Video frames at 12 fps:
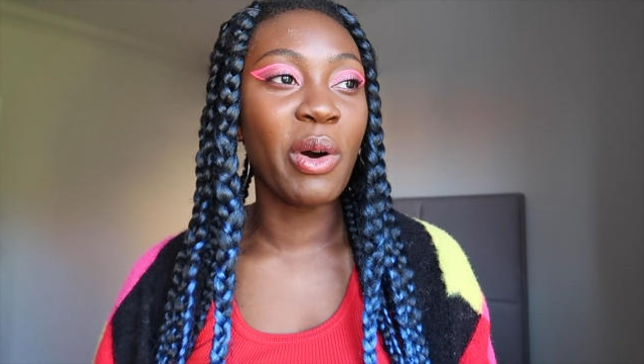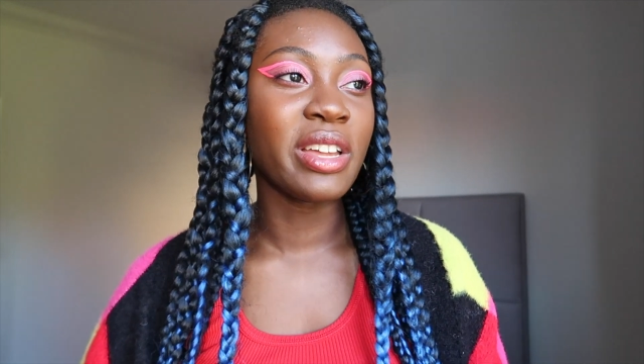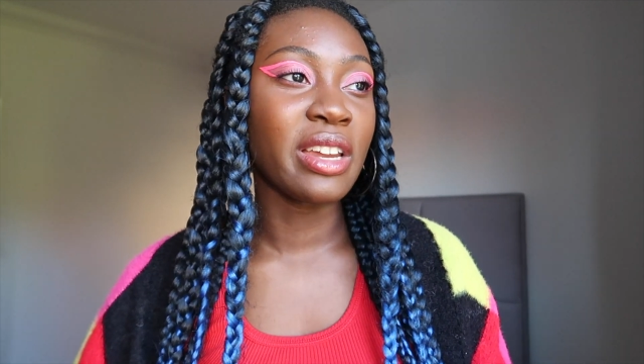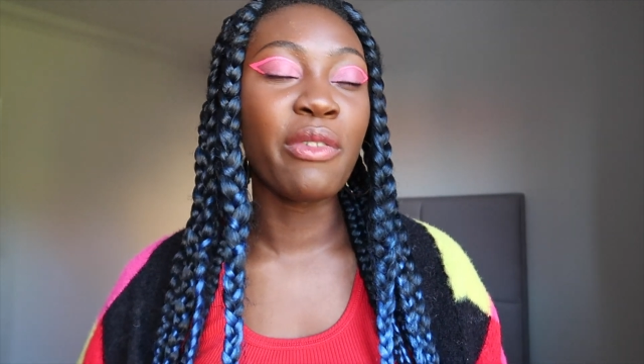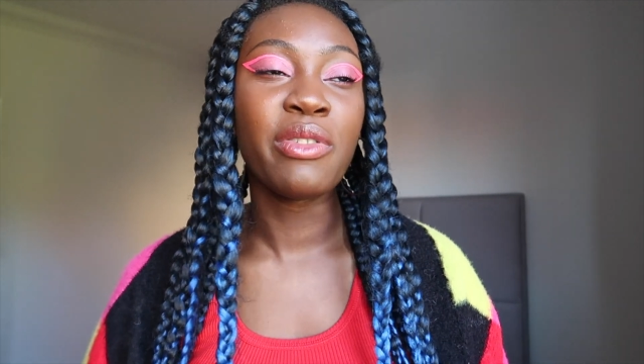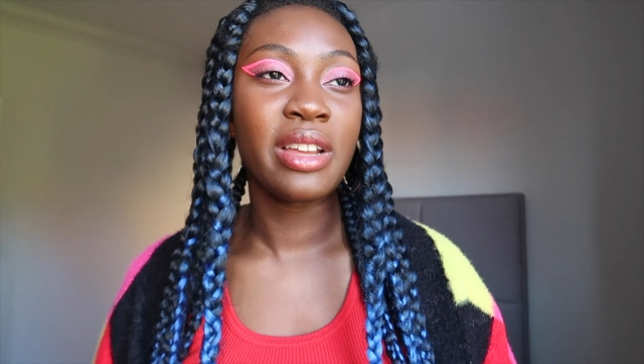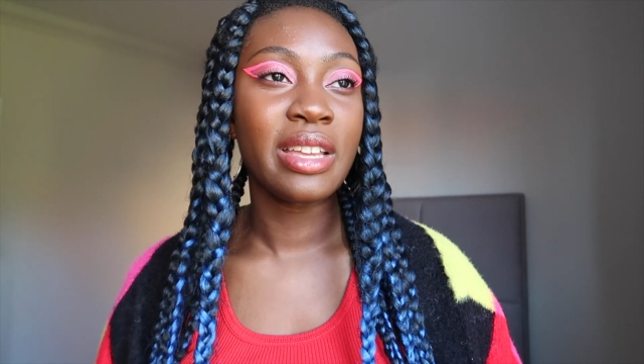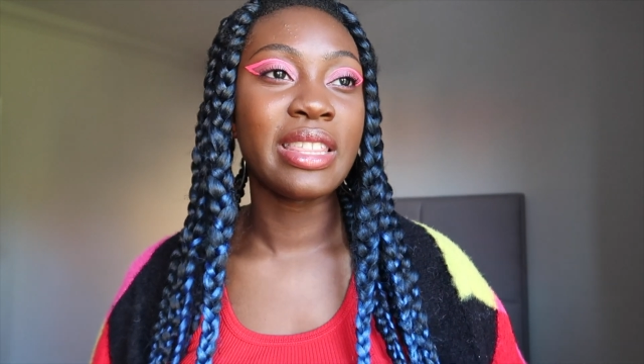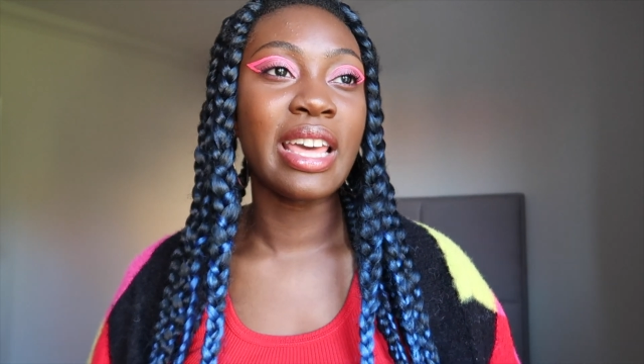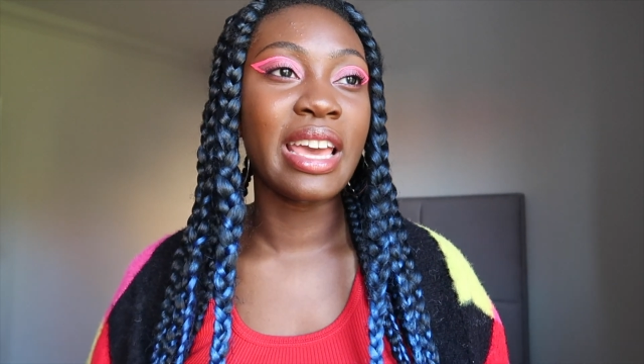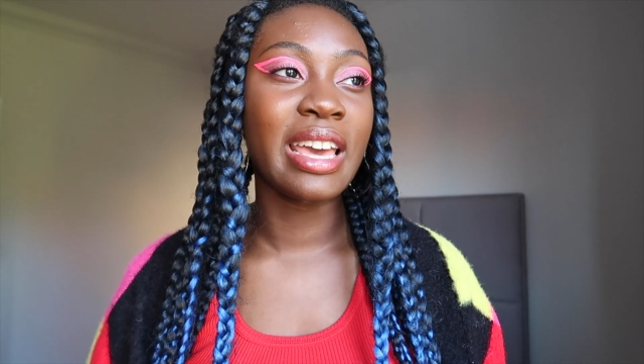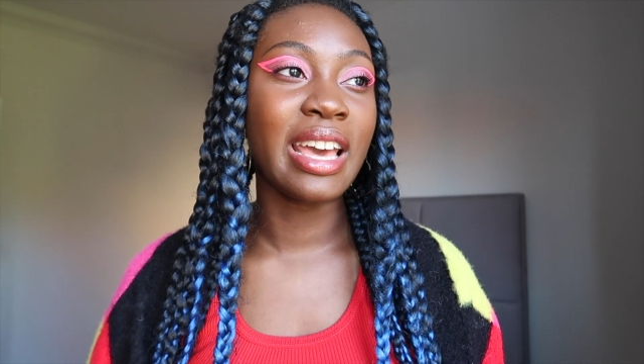I definitely
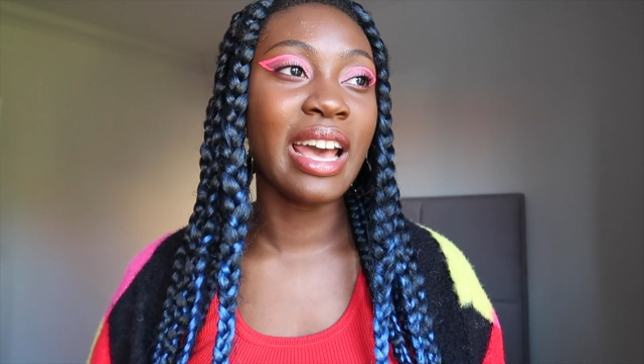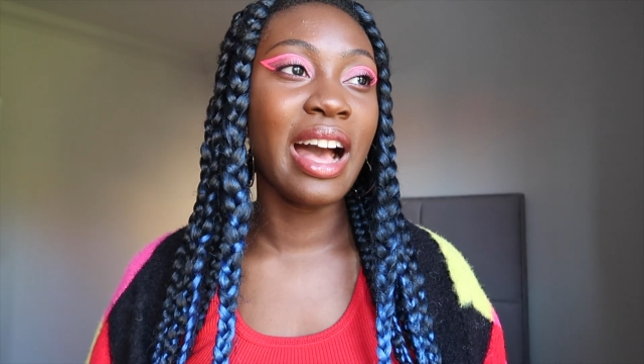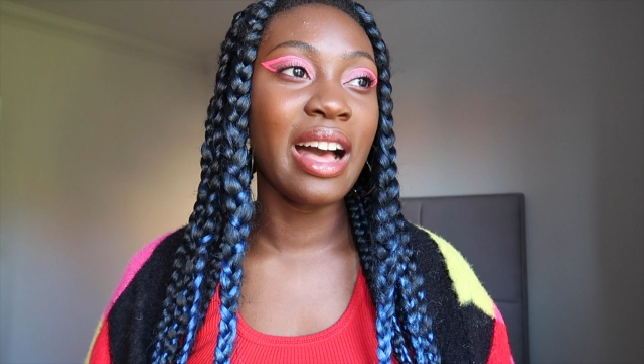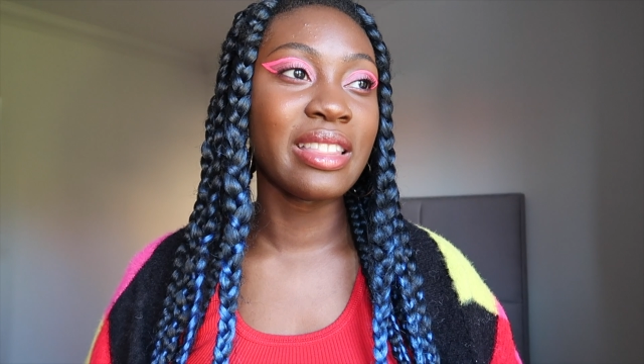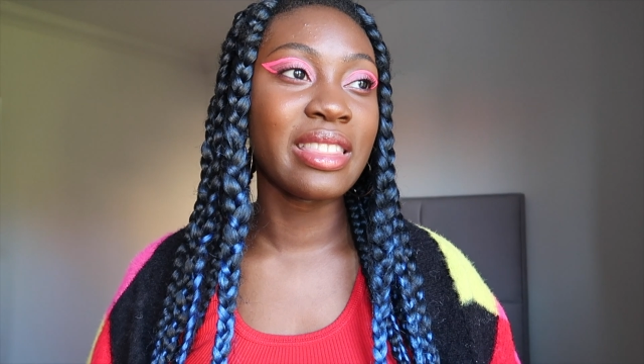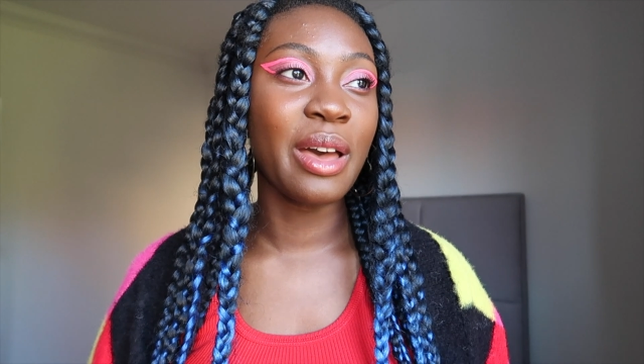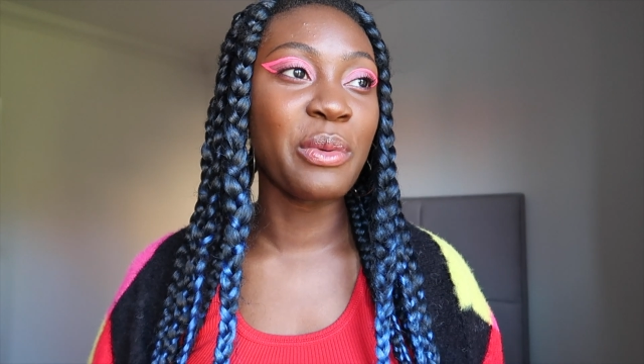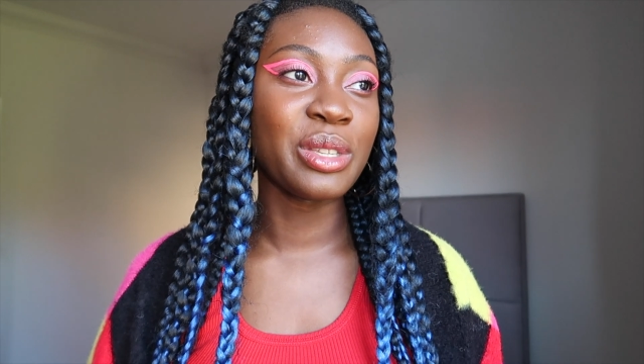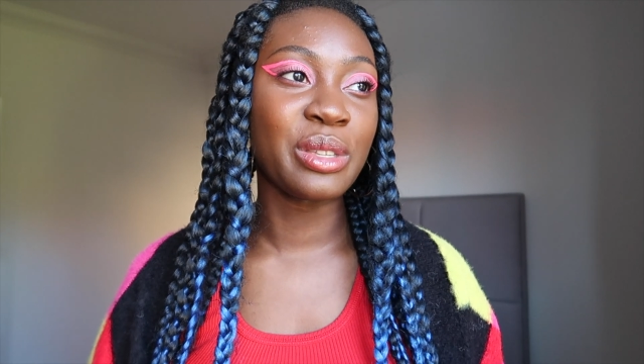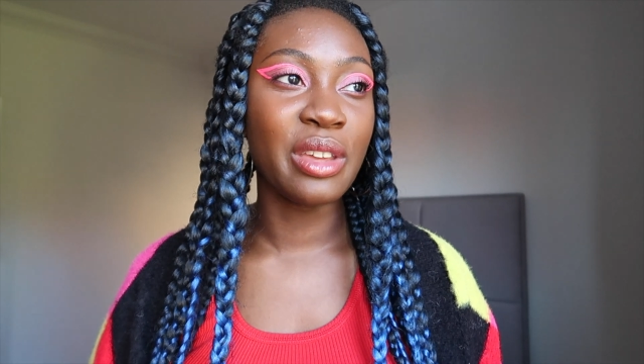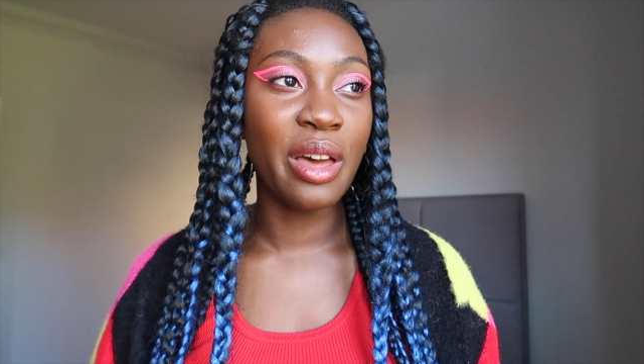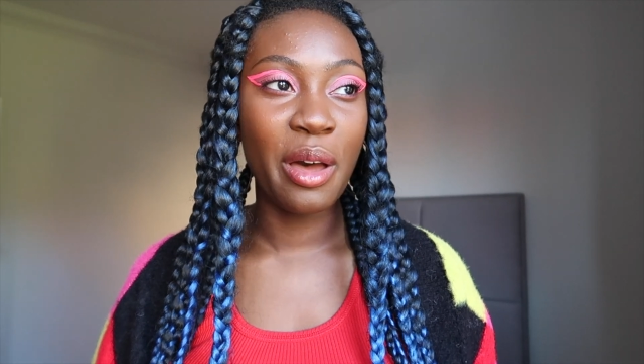think there was